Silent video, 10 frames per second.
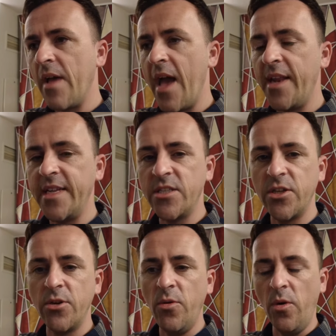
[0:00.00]
heading
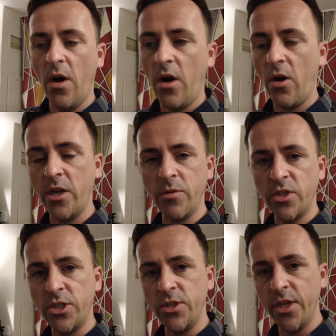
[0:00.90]
to Hollywood
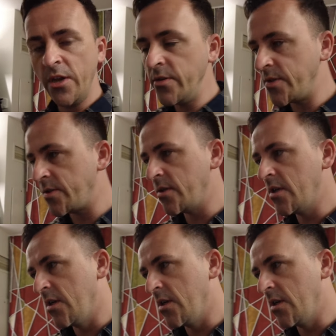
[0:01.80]
Studios.